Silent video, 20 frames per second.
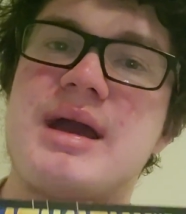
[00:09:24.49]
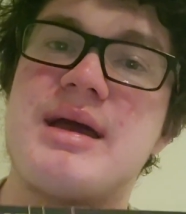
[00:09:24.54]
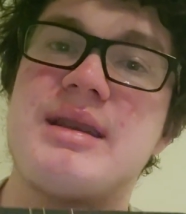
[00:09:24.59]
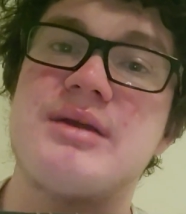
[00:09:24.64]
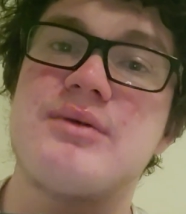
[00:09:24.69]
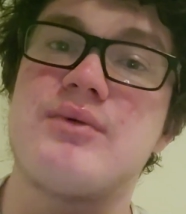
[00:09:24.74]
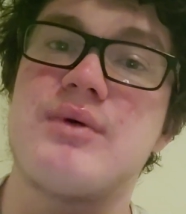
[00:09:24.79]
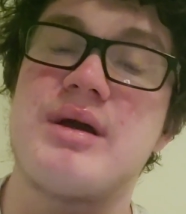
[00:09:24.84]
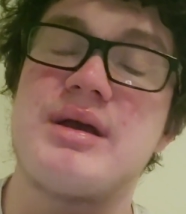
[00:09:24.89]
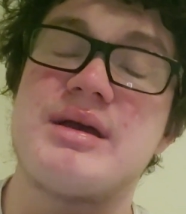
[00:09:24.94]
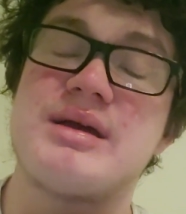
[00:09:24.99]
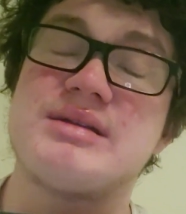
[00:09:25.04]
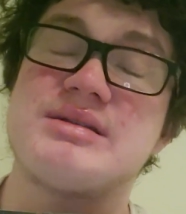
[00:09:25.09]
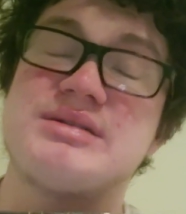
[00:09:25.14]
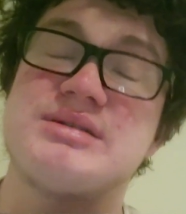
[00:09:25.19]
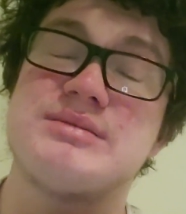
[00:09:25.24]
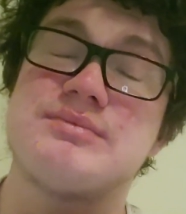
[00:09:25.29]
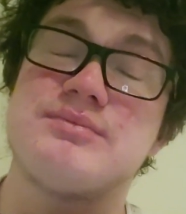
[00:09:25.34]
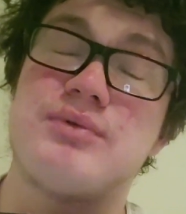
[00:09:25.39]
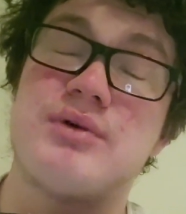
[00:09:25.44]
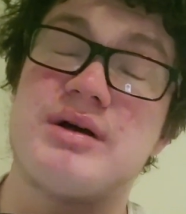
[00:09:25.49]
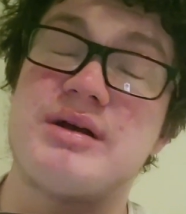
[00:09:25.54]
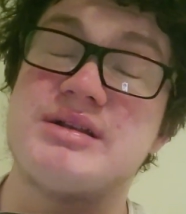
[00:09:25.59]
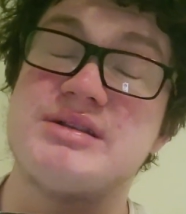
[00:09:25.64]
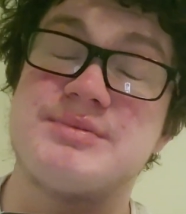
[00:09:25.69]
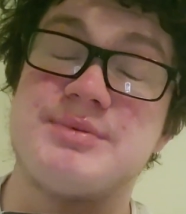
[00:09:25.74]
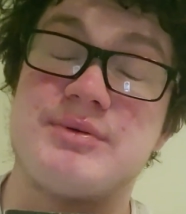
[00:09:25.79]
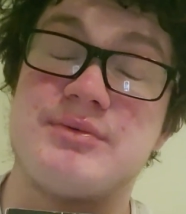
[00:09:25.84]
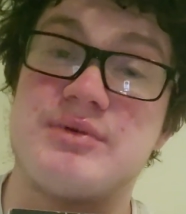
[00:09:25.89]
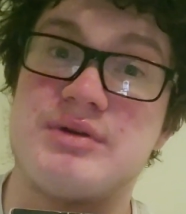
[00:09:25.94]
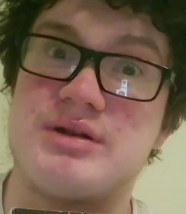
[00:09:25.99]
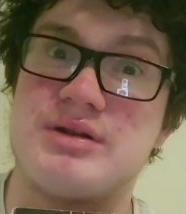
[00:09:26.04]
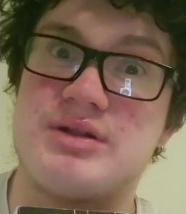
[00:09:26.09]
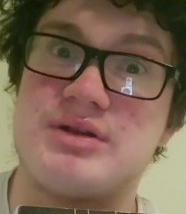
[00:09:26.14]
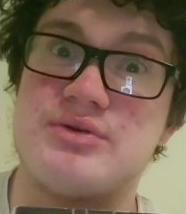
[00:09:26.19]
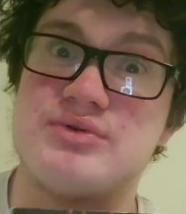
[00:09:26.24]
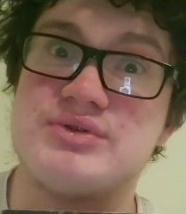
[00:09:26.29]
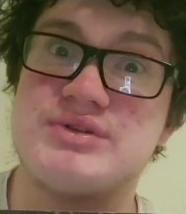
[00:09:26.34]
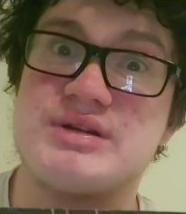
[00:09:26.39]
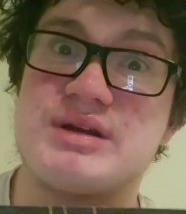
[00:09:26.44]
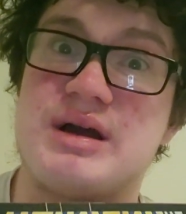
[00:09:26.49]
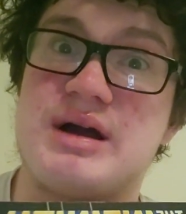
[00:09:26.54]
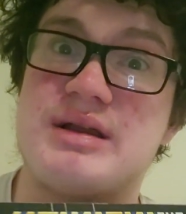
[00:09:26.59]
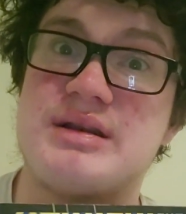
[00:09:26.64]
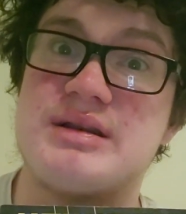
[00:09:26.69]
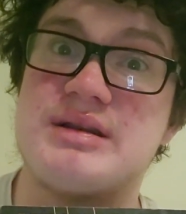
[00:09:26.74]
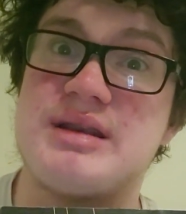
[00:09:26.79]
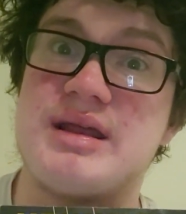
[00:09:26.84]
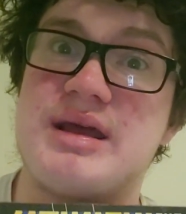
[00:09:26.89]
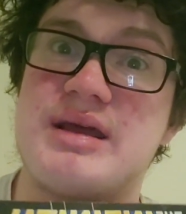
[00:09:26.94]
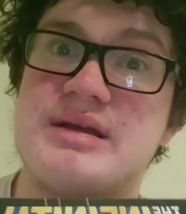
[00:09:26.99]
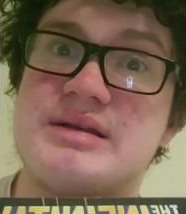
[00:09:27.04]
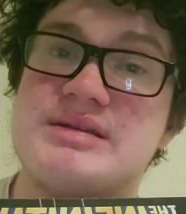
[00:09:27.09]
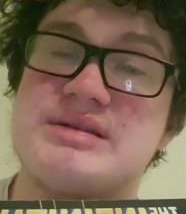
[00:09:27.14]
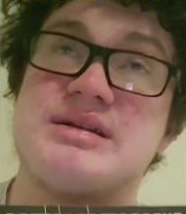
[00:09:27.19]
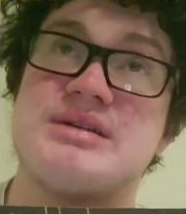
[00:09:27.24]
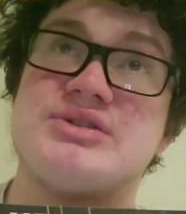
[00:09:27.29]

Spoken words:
Anyway, it's been one of those kind of days.